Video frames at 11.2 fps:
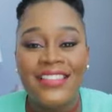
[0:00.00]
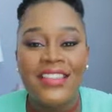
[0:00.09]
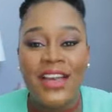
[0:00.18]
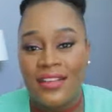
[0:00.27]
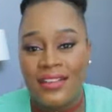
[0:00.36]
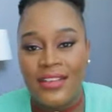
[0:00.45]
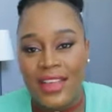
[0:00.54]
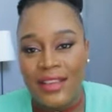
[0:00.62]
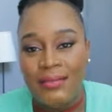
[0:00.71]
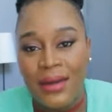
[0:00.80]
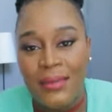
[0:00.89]
Yeah,
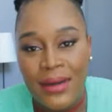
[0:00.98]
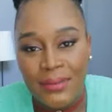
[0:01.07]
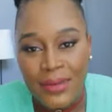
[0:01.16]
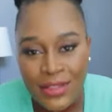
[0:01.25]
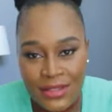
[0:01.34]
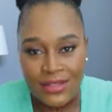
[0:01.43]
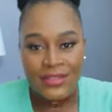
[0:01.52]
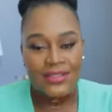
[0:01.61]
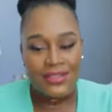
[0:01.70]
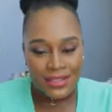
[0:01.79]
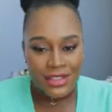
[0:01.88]
okay, my bump is
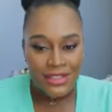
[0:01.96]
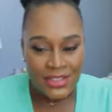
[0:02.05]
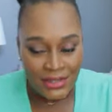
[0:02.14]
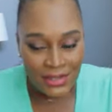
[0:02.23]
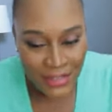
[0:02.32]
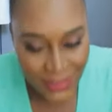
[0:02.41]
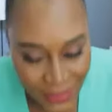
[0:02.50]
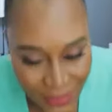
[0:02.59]
seriously real.